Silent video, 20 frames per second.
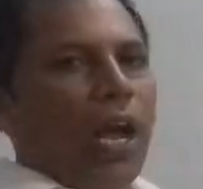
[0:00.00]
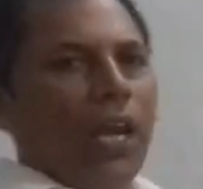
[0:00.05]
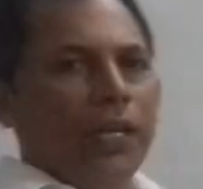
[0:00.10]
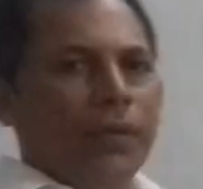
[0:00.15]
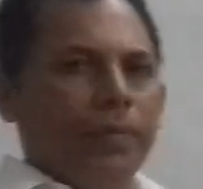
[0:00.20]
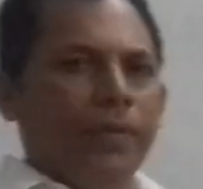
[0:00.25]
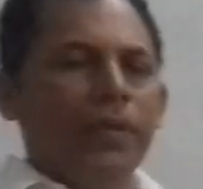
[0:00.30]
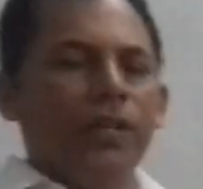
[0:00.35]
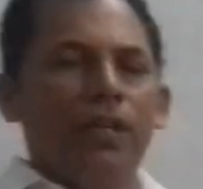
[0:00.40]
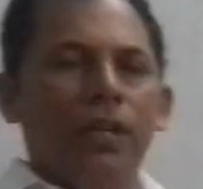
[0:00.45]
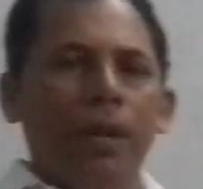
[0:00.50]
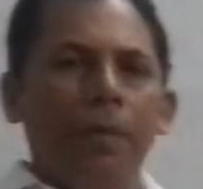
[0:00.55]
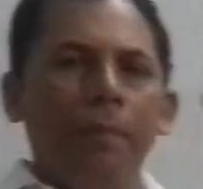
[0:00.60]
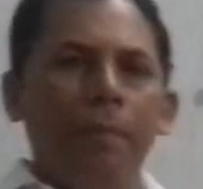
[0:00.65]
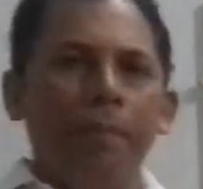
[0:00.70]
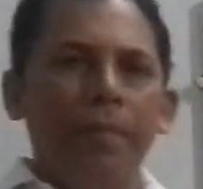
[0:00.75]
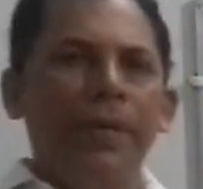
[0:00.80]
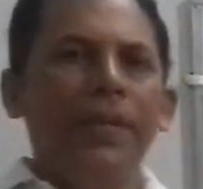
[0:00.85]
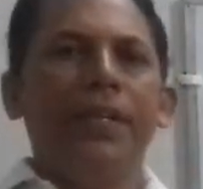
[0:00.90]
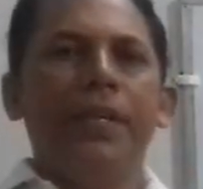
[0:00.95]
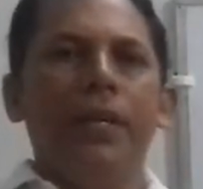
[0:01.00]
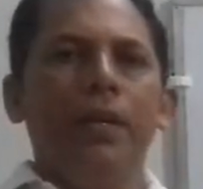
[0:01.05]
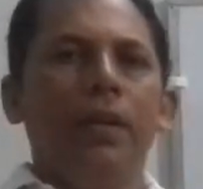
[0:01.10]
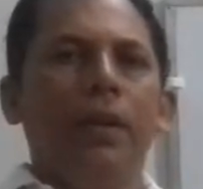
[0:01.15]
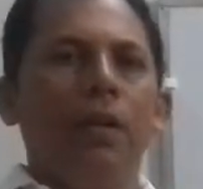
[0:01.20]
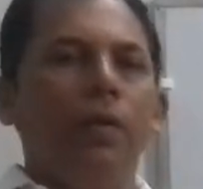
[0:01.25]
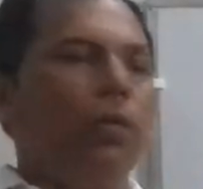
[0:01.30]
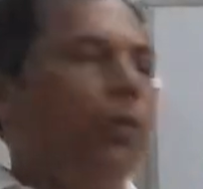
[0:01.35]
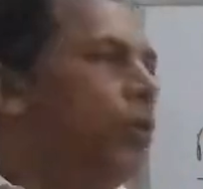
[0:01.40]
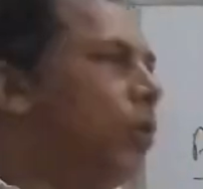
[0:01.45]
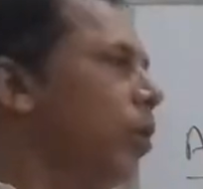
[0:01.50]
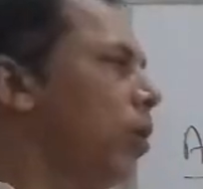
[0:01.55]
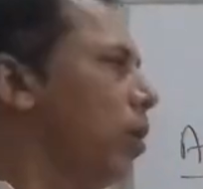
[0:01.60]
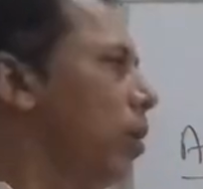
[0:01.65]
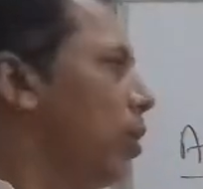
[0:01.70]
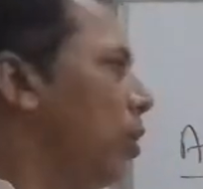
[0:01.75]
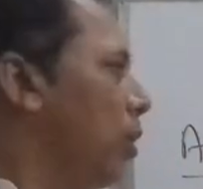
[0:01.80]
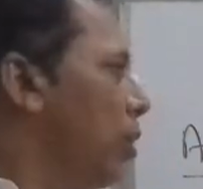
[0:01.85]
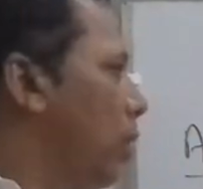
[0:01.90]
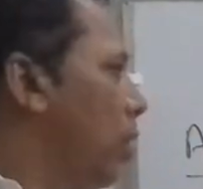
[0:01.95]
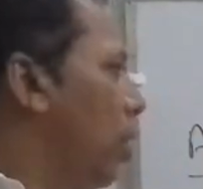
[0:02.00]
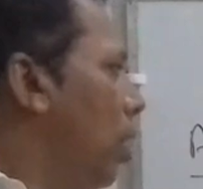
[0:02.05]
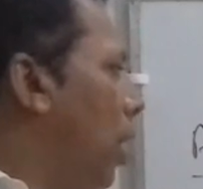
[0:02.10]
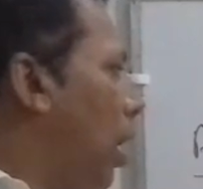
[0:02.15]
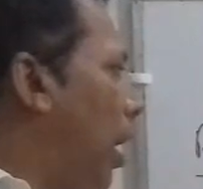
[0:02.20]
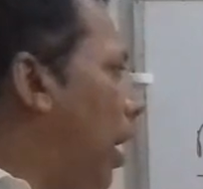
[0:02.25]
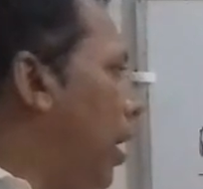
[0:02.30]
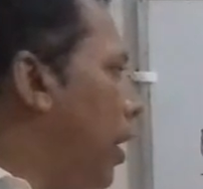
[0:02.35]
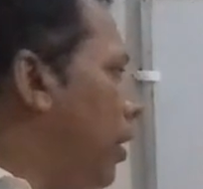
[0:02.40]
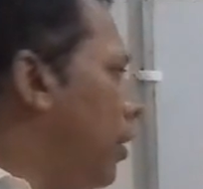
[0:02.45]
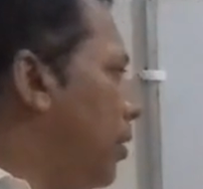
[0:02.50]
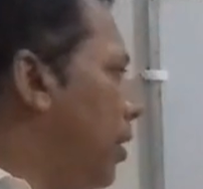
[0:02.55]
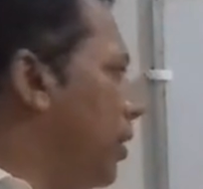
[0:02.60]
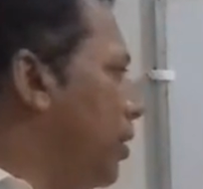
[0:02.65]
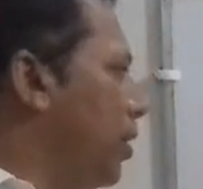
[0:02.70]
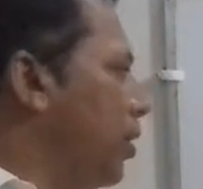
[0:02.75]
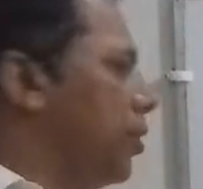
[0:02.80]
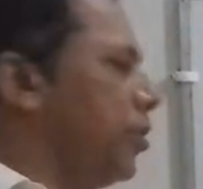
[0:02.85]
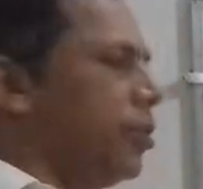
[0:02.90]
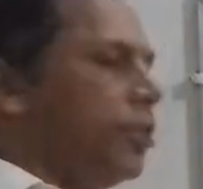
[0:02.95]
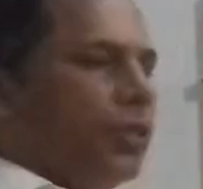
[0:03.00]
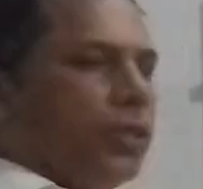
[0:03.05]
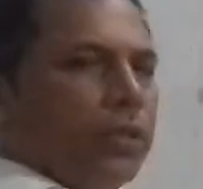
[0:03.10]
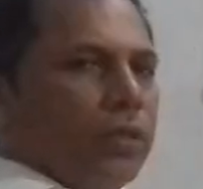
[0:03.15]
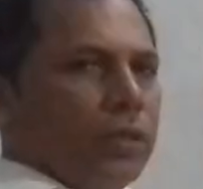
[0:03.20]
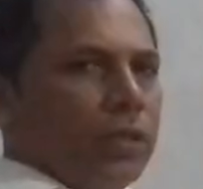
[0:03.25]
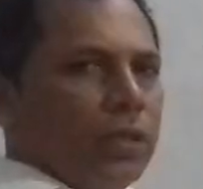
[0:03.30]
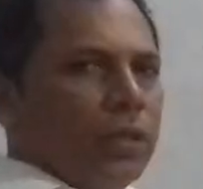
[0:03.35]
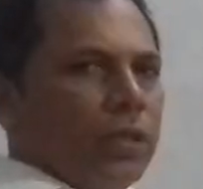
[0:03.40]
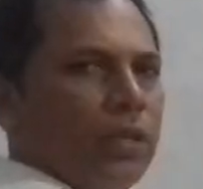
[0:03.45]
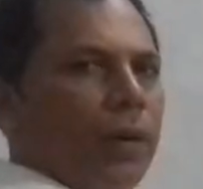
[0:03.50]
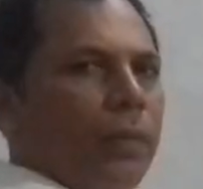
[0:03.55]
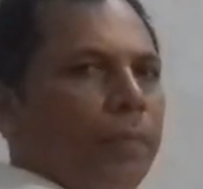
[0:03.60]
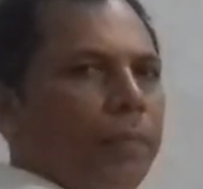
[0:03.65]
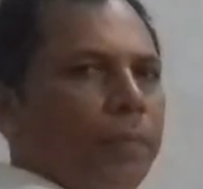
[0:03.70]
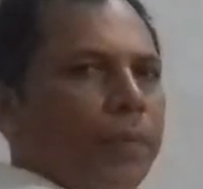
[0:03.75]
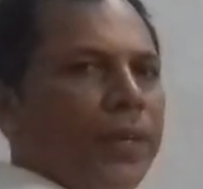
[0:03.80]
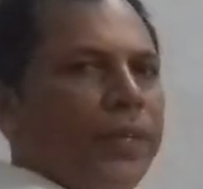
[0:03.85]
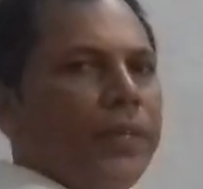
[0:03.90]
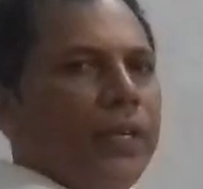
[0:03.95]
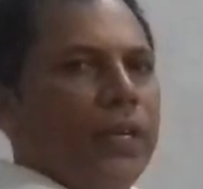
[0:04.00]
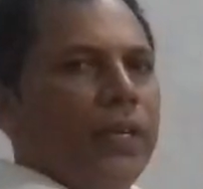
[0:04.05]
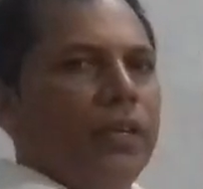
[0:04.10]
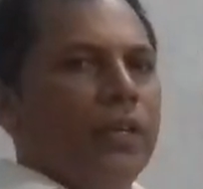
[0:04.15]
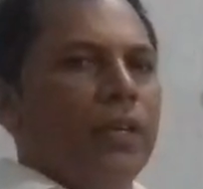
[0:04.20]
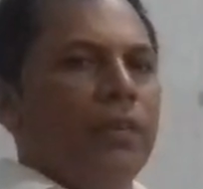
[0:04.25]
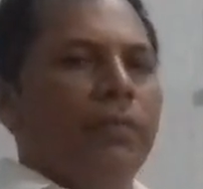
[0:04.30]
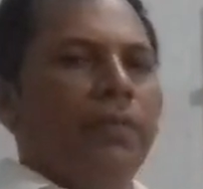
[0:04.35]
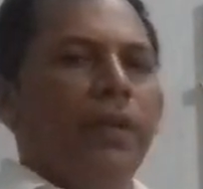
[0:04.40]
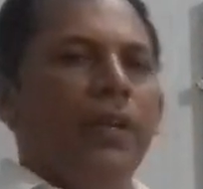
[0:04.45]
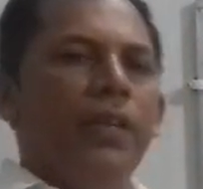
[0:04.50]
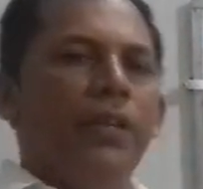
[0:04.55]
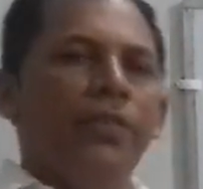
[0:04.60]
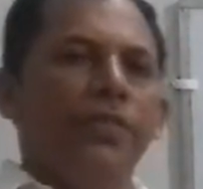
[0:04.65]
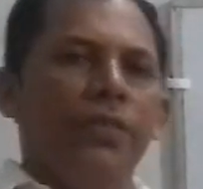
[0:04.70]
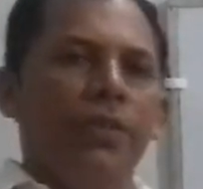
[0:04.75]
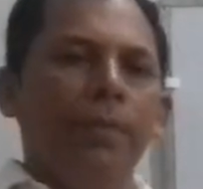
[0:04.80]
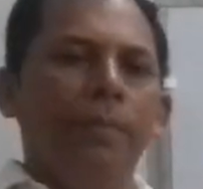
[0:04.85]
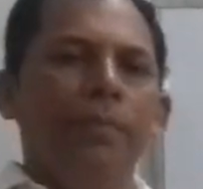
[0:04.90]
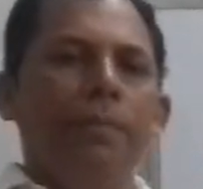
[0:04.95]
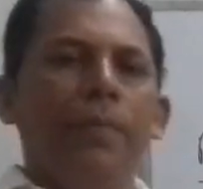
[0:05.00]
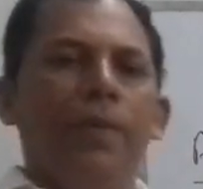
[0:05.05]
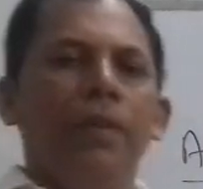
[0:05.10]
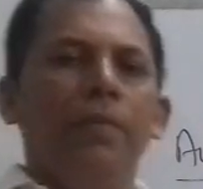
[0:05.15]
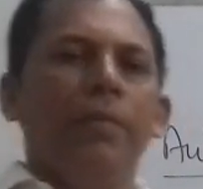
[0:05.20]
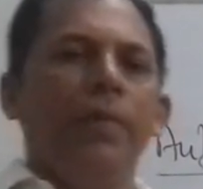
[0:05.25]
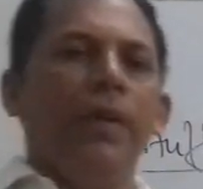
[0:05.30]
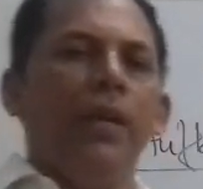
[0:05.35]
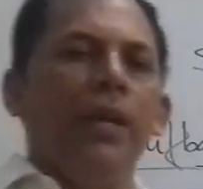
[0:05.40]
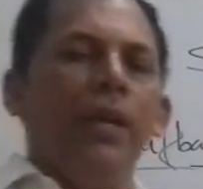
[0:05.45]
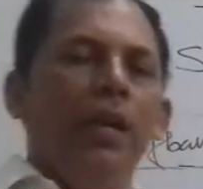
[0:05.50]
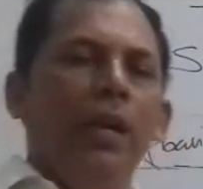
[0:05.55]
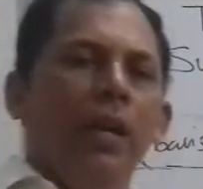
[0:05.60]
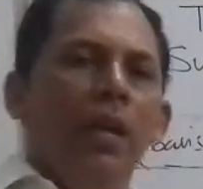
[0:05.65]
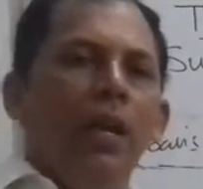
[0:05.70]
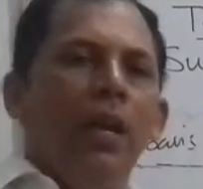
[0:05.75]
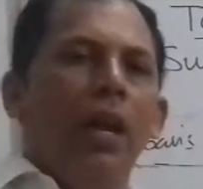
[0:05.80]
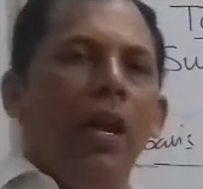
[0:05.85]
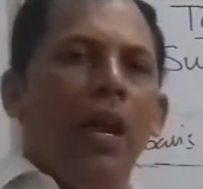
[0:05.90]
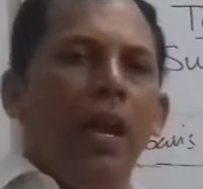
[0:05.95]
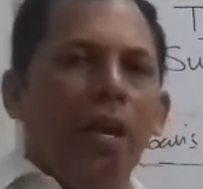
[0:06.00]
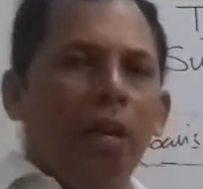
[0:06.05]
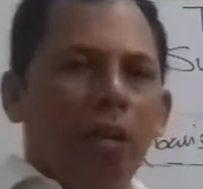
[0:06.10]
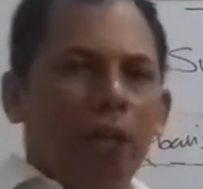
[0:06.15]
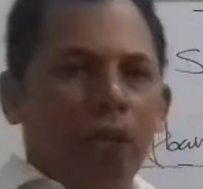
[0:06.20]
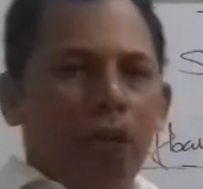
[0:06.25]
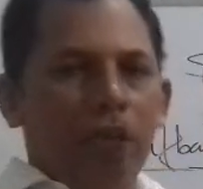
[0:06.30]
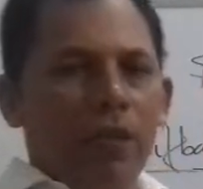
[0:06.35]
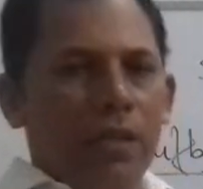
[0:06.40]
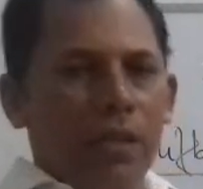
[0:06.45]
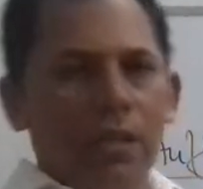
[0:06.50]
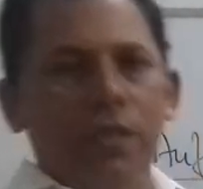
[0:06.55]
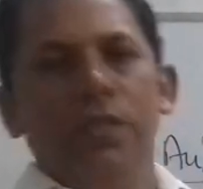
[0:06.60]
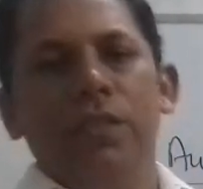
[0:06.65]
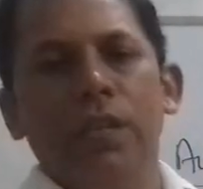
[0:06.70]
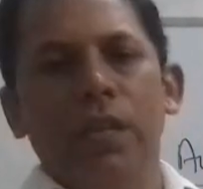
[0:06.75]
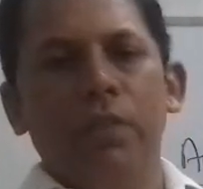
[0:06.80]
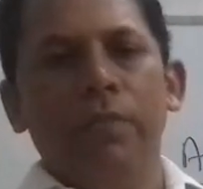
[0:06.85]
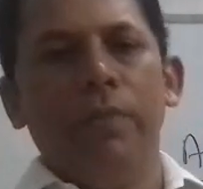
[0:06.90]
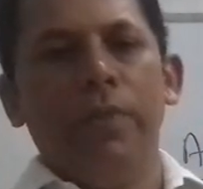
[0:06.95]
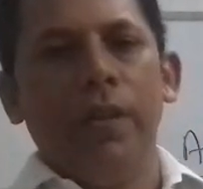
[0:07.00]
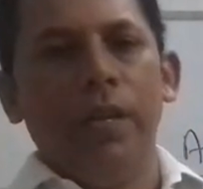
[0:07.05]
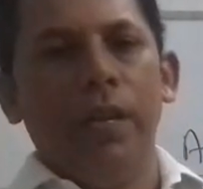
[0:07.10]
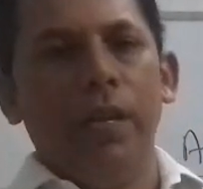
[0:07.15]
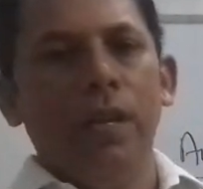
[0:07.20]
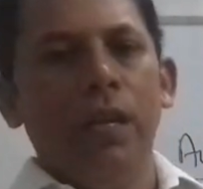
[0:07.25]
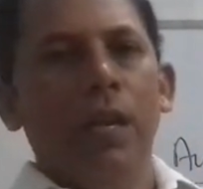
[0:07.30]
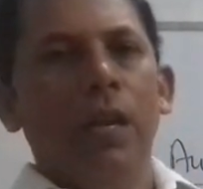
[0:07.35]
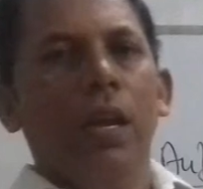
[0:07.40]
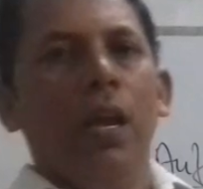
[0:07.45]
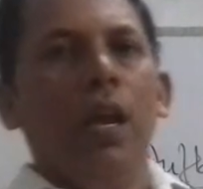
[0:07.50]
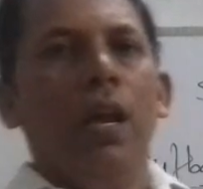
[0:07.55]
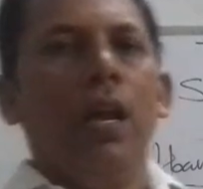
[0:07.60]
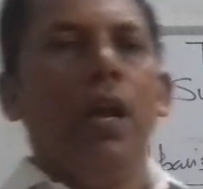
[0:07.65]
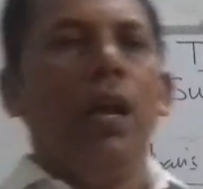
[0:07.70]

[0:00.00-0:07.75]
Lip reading: has been completed now, and that is completed in a very simple way and easier way,